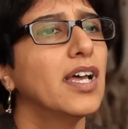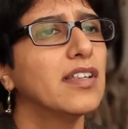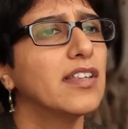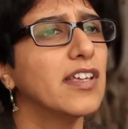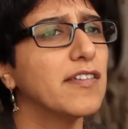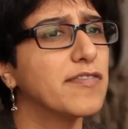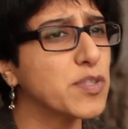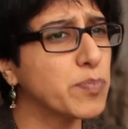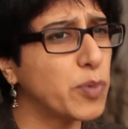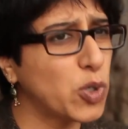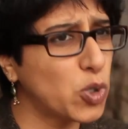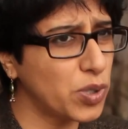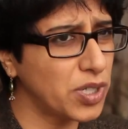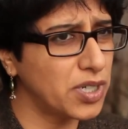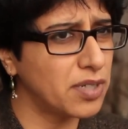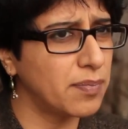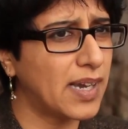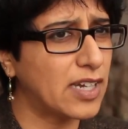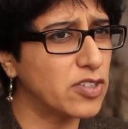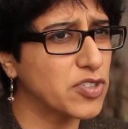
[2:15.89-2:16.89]
They've
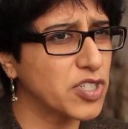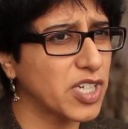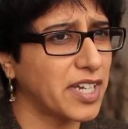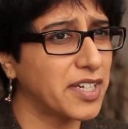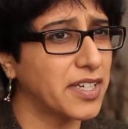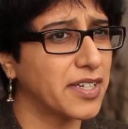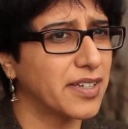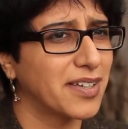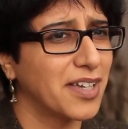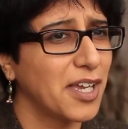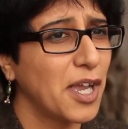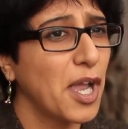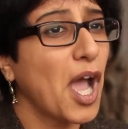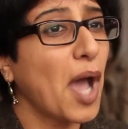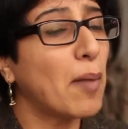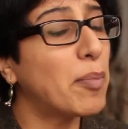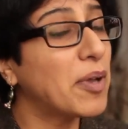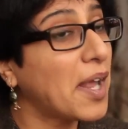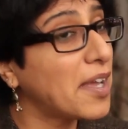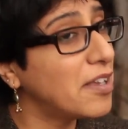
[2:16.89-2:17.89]
spoken about gender,
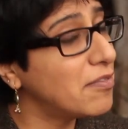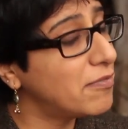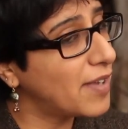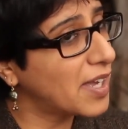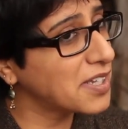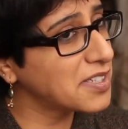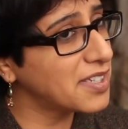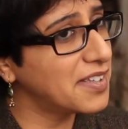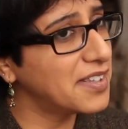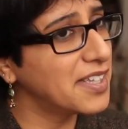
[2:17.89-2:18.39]
but in fact